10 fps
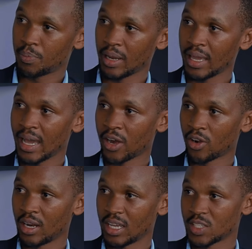play a
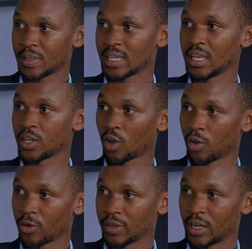role, especially
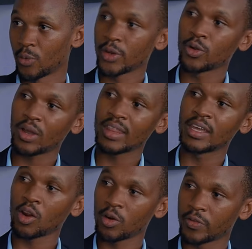chlorophyll. When you look at
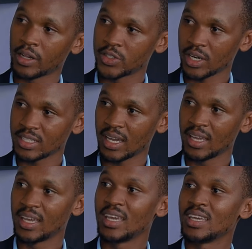the chlorophyll structure,
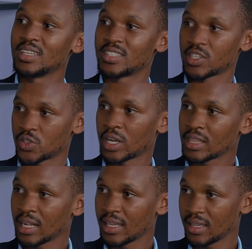it's
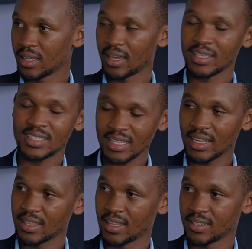exactly
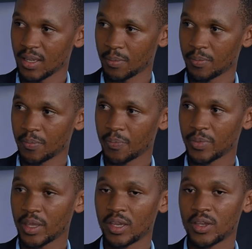exactly the same
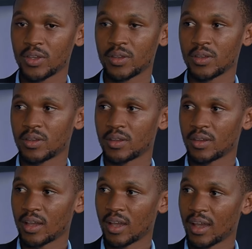as that of the
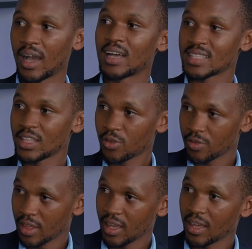as that
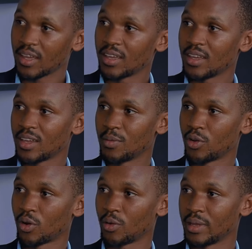of the
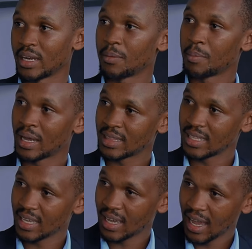hemoglobin,
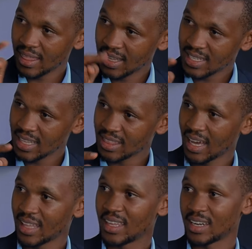but at the
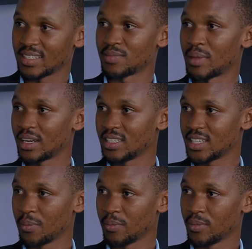center there is
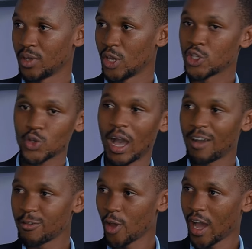magnesium. So
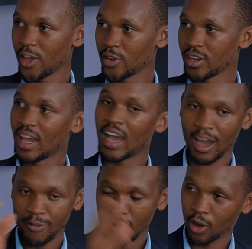have your iron,
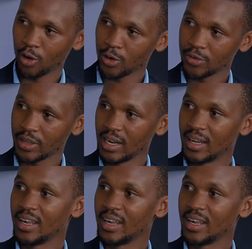have your chlorophyll,